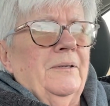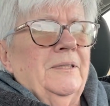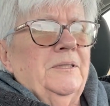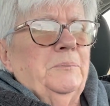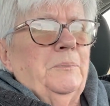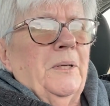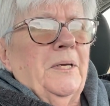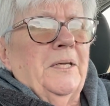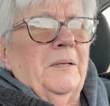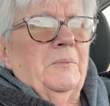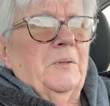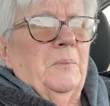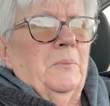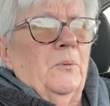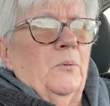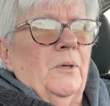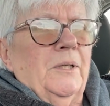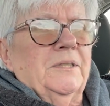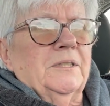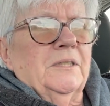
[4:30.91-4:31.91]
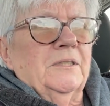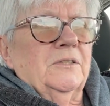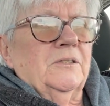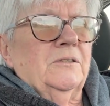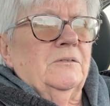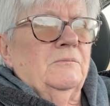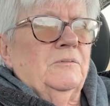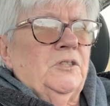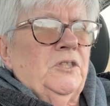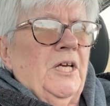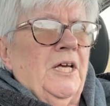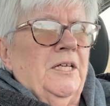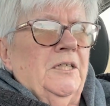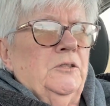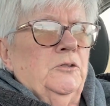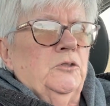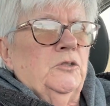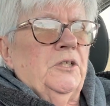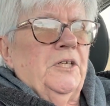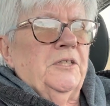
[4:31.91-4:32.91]
He's picking up the boys, because
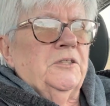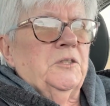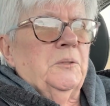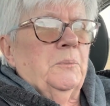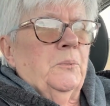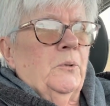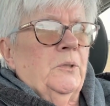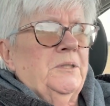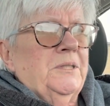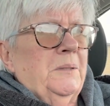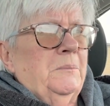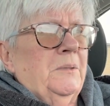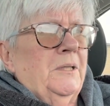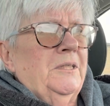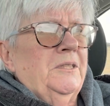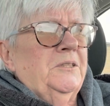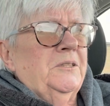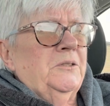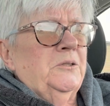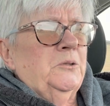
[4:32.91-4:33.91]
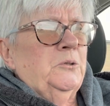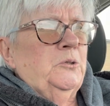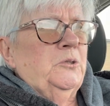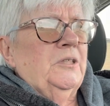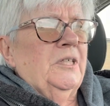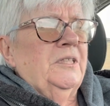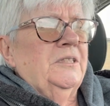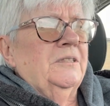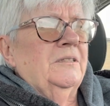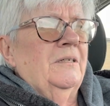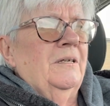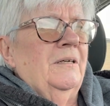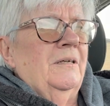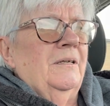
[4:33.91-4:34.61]
Shannon usually has the boys on Mondays and Tuesdays.